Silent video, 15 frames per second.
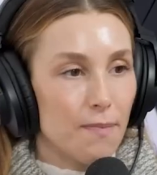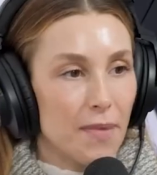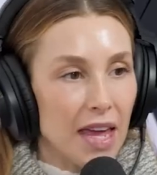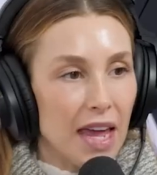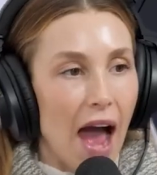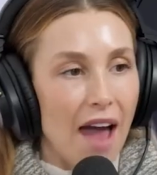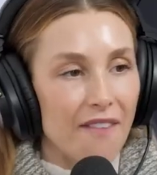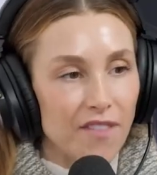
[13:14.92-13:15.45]

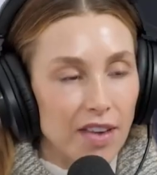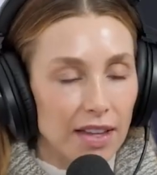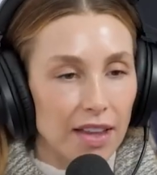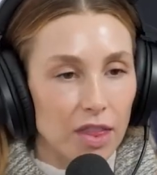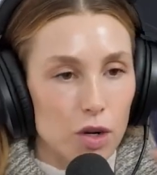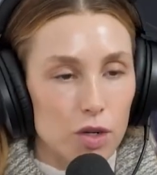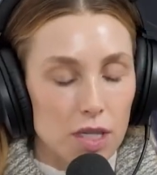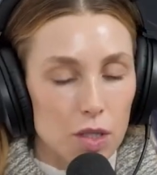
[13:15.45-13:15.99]
me, I feel
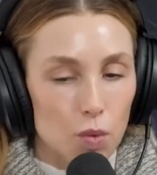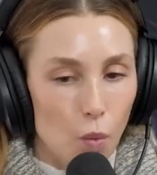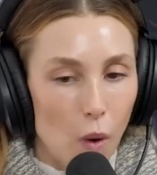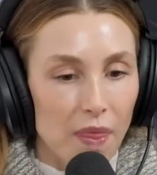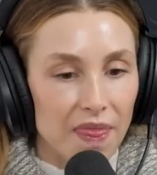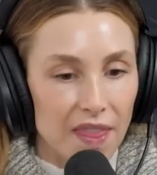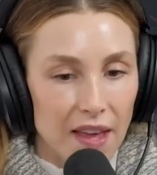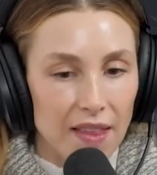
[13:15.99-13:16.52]
like there's this
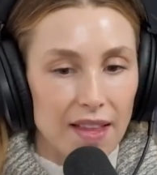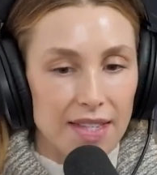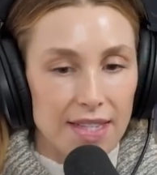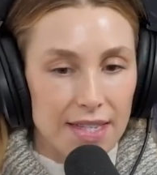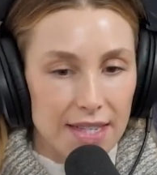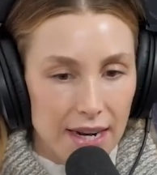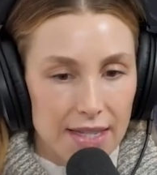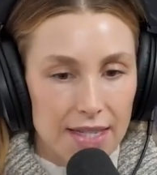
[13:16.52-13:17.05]
one thing that
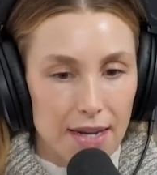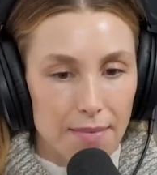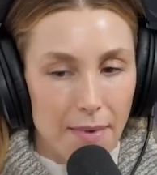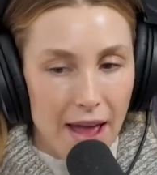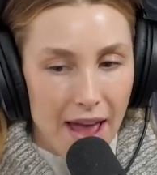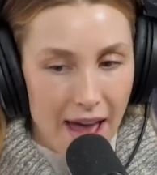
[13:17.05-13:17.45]
sticks in my